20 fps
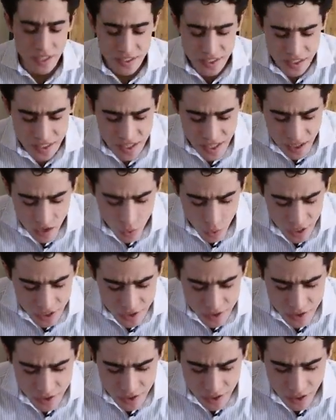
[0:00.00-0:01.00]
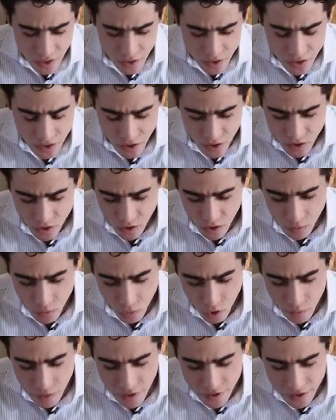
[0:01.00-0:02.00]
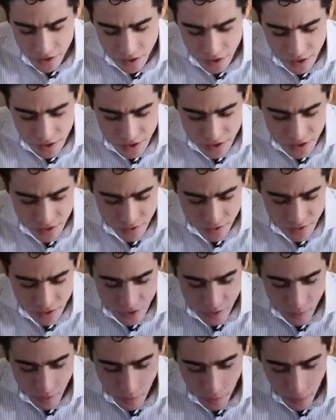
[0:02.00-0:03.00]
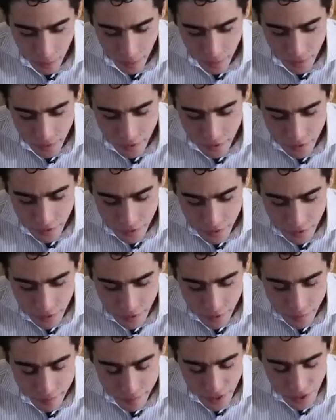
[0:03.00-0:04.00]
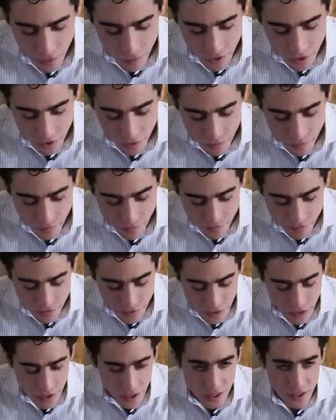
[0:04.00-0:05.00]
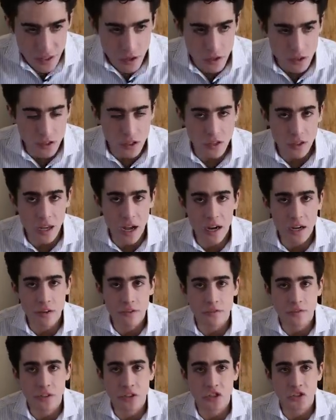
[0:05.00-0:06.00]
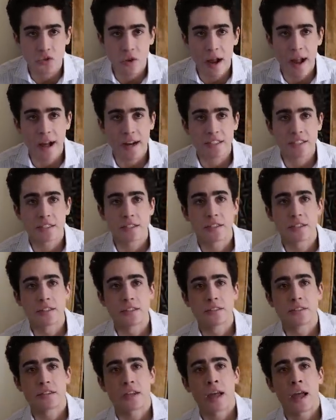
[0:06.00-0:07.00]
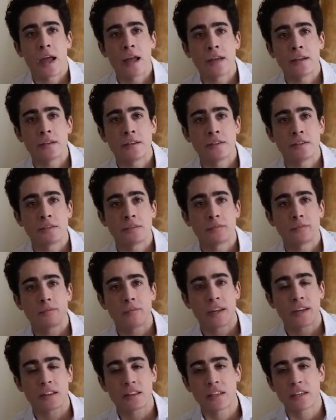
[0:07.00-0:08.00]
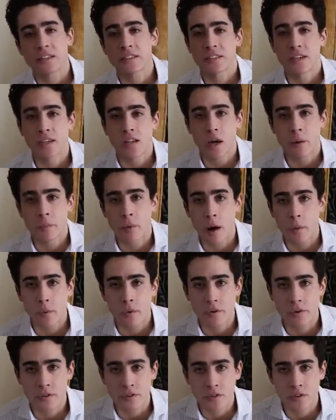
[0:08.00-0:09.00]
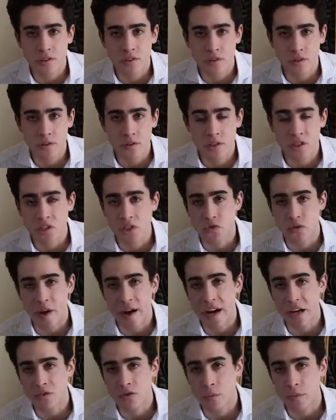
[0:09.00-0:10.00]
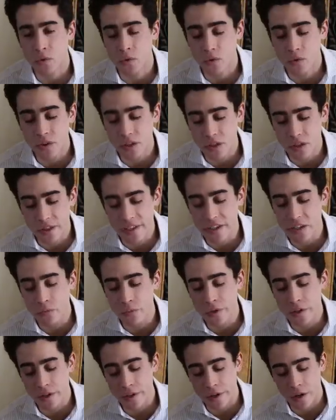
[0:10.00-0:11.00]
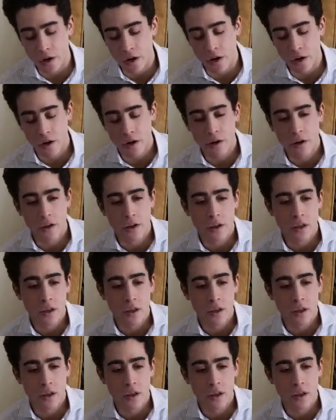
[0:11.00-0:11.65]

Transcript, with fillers: Is this that question that I was going to talk more about the elite stuff on? Maybe. There's a lot of distractions and like things they come up with to distract from who the elite really are.